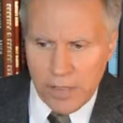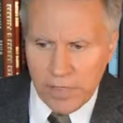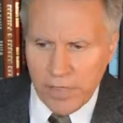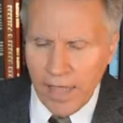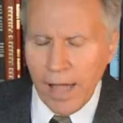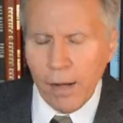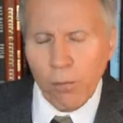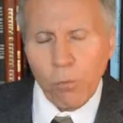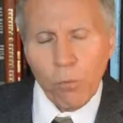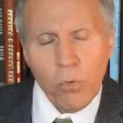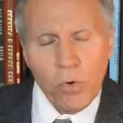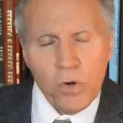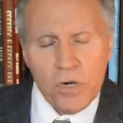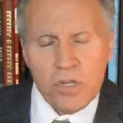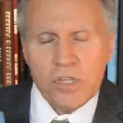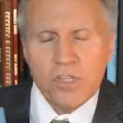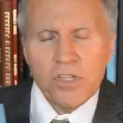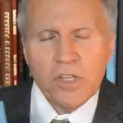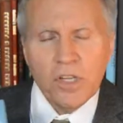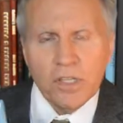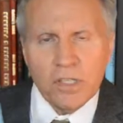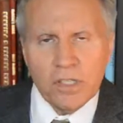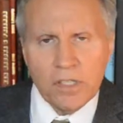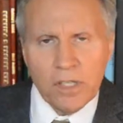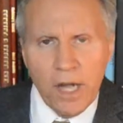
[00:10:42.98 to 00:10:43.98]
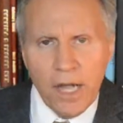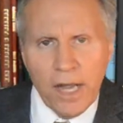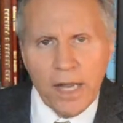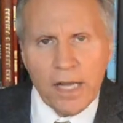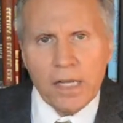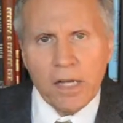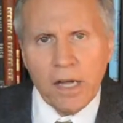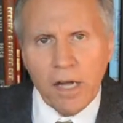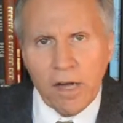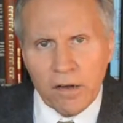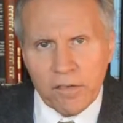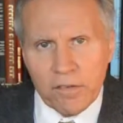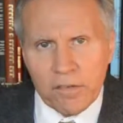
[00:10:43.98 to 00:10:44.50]
that was the
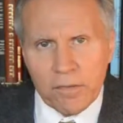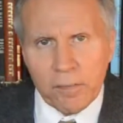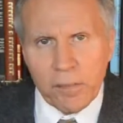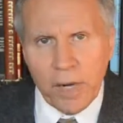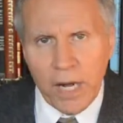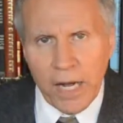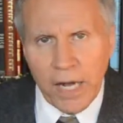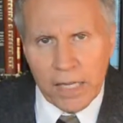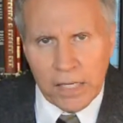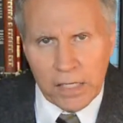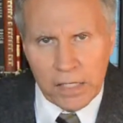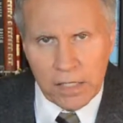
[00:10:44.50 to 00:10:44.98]
night of my